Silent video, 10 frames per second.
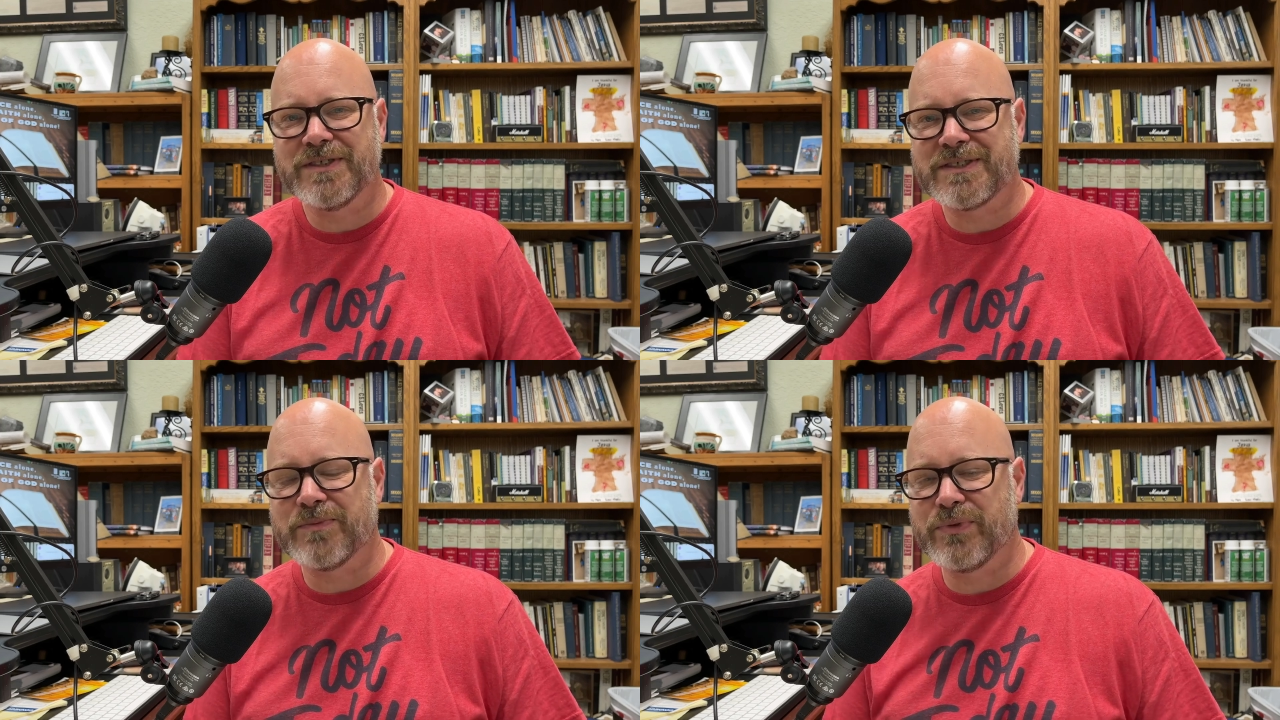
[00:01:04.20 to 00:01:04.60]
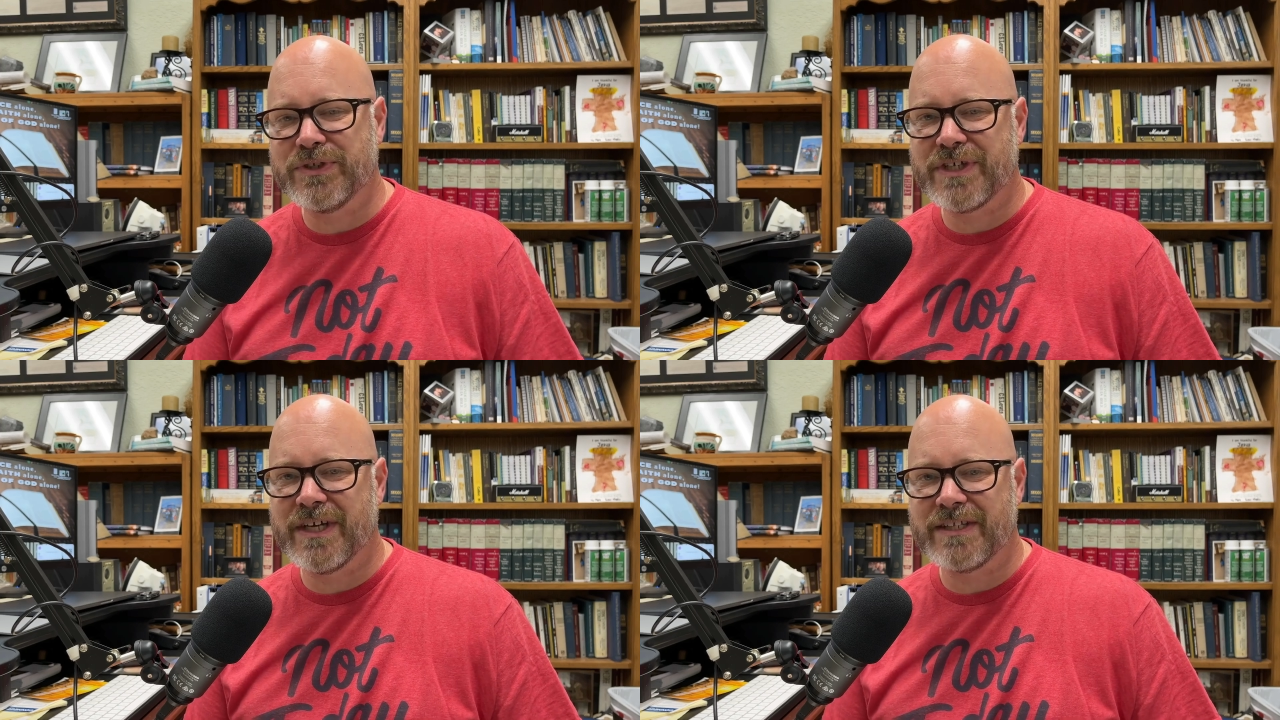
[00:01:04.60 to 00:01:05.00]
Just
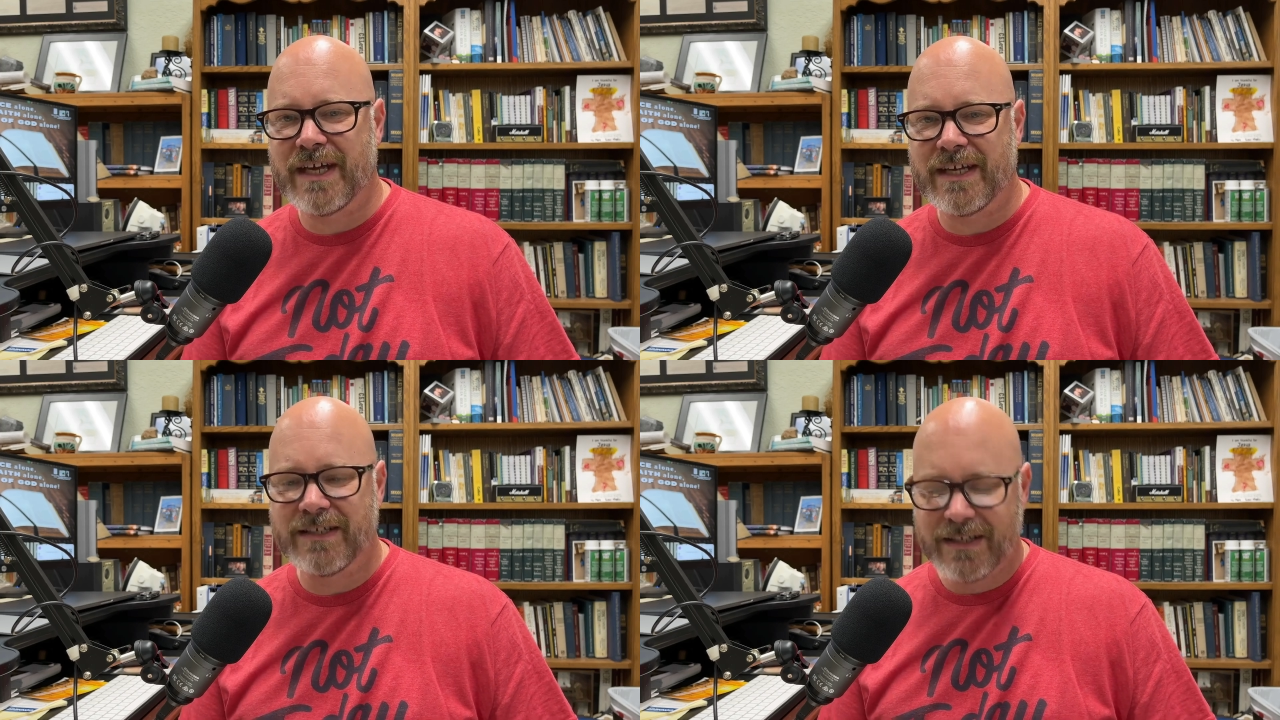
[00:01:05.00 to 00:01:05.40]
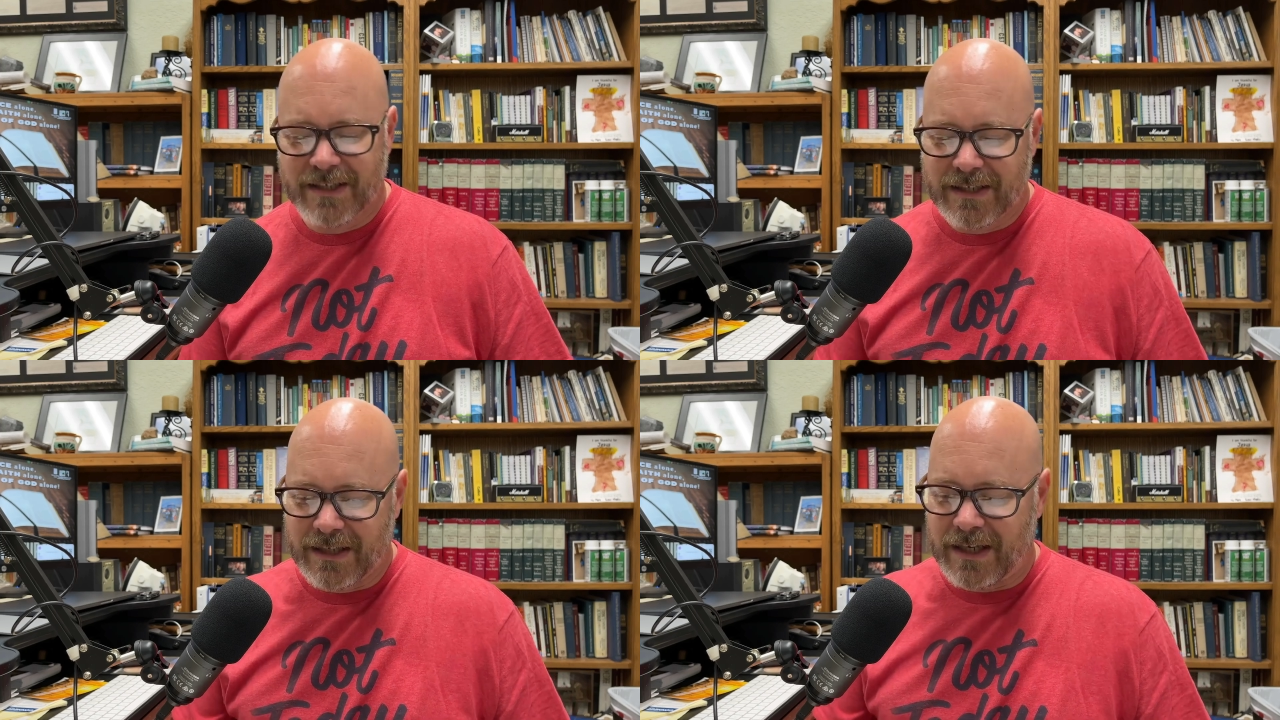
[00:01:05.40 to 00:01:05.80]
appreciate that
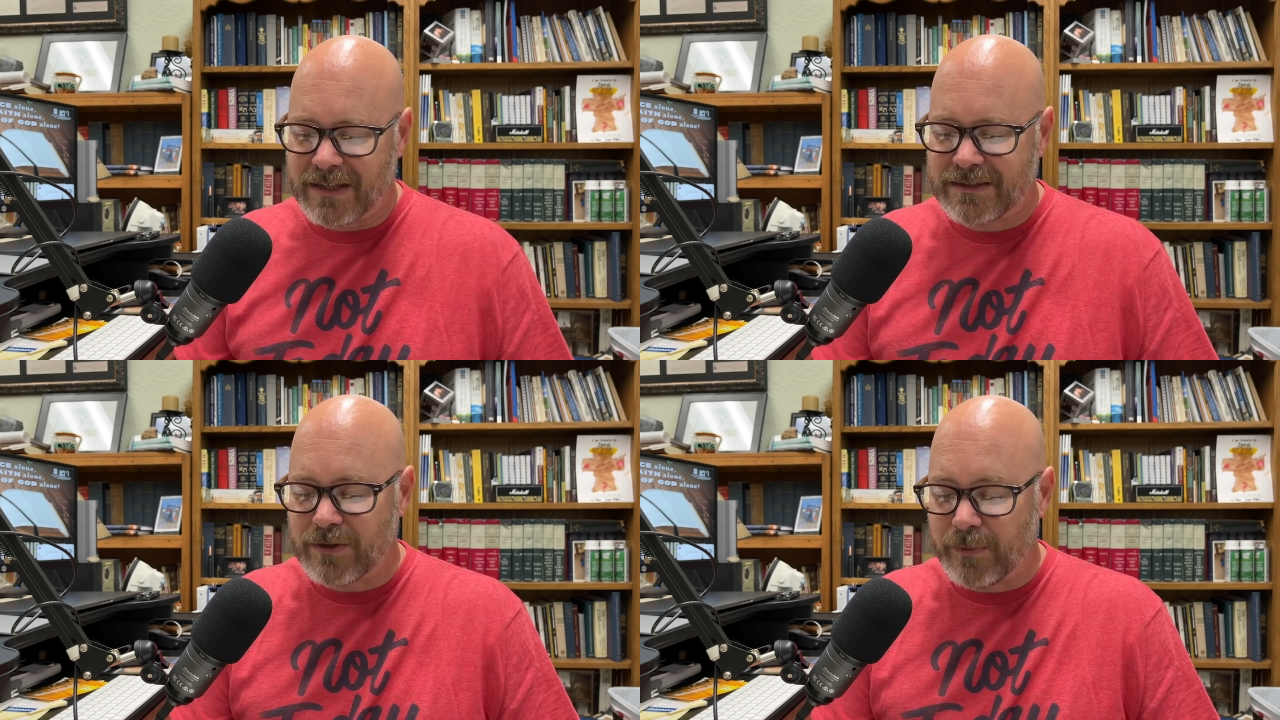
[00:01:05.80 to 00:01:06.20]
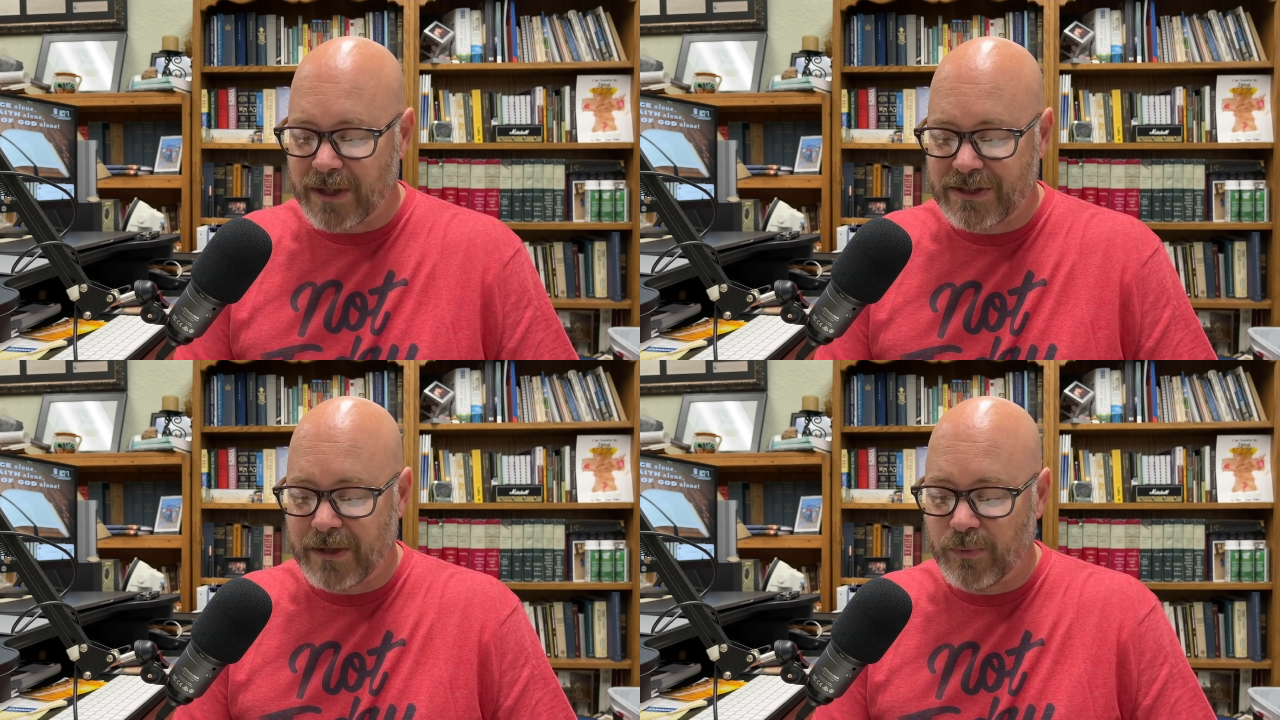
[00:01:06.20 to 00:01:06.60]
so
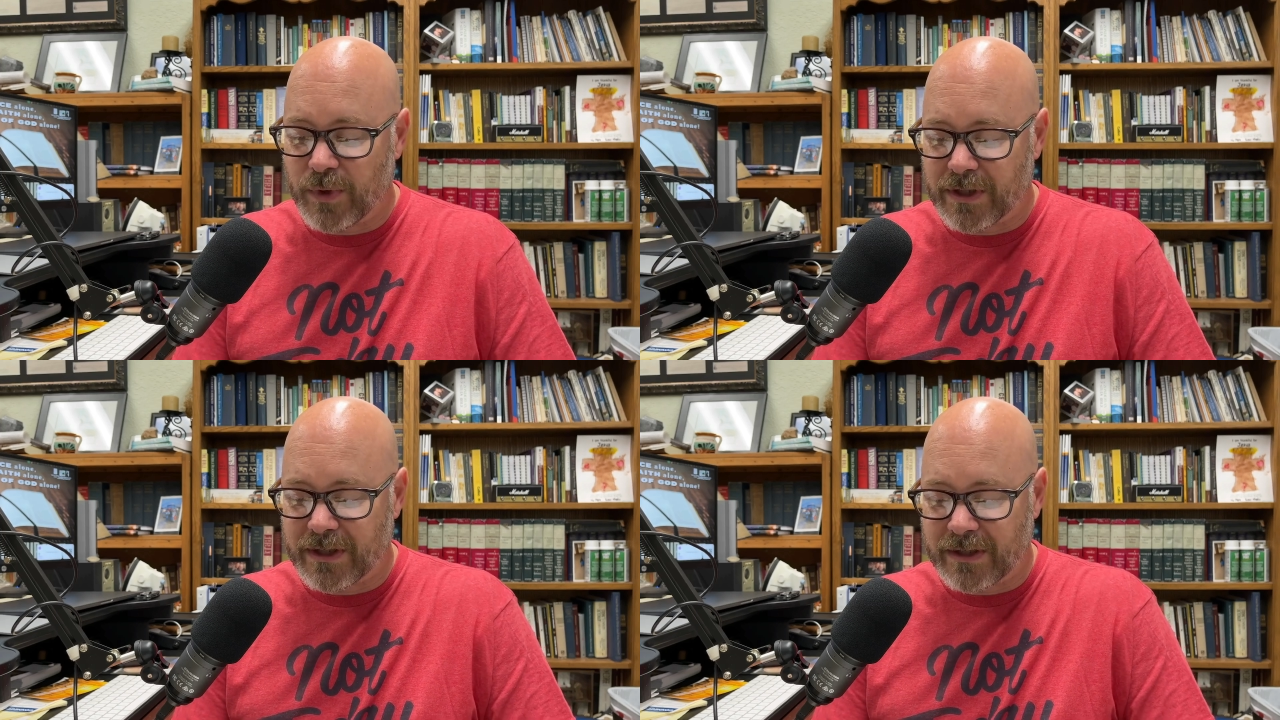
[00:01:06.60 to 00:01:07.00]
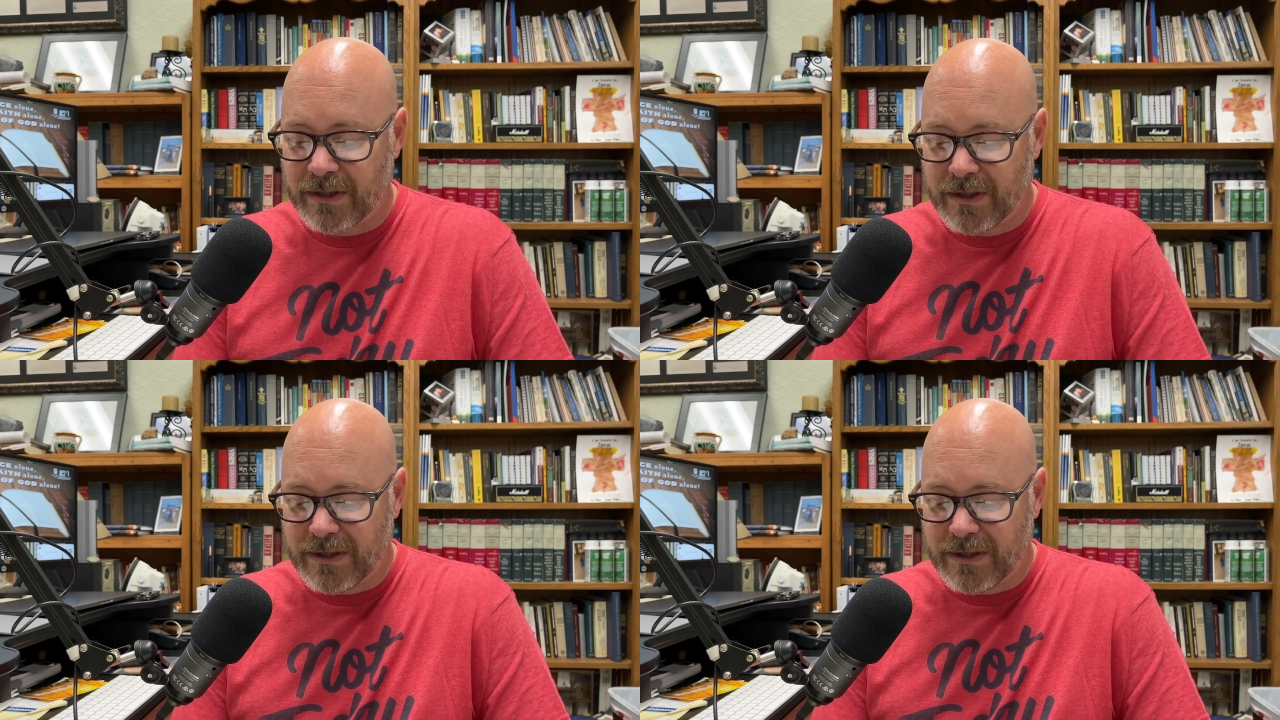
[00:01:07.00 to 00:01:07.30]
much, him willing